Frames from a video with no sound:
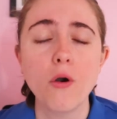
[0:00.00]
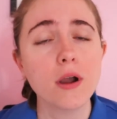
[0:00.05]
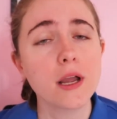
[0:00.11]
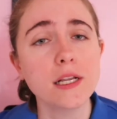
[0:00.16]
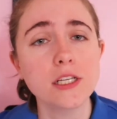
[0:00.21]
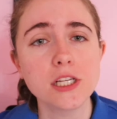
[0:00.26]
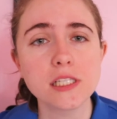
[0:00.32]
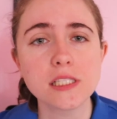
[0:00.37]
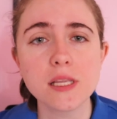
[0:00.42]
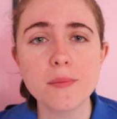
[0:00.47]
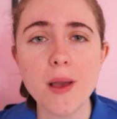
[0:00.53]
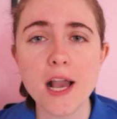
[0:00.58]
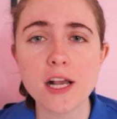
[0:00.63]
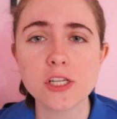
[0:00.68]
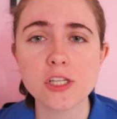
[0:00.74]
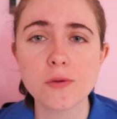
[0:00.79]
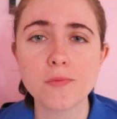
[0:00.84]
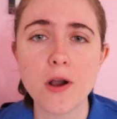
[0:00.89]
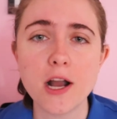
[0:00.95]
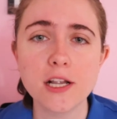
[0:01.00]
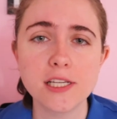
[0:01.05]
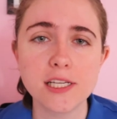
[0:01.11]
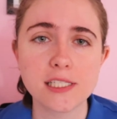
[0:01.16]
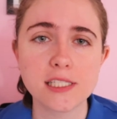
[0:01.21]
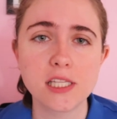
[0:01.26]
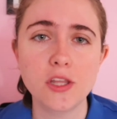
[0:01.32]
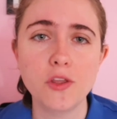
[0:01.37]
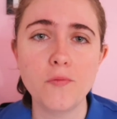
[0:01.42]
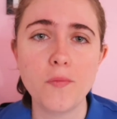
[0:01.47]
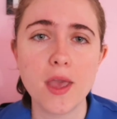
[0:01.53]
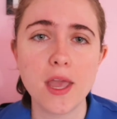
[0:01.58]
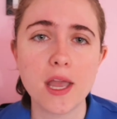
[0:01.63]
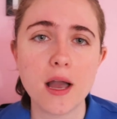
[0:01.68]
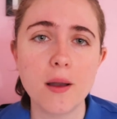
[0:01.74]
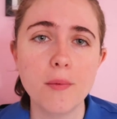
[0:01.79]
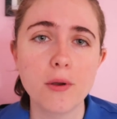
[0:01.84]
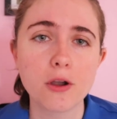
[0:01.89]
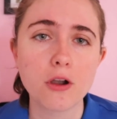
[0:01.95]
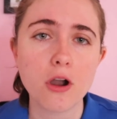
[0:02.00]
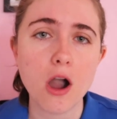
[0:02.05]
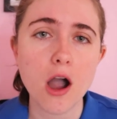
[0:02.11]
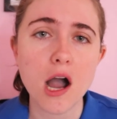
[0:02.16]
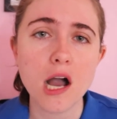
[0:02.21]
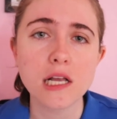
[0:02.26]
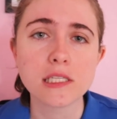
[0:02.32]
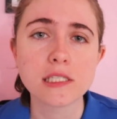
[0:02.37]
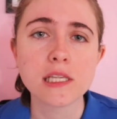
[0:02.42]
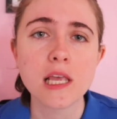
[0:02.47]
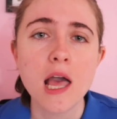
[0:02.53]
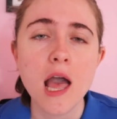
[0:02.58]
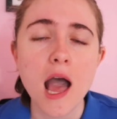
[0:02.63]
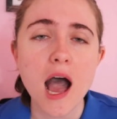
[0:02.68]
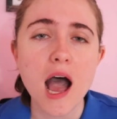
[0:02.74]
or just some extra projects that you may come across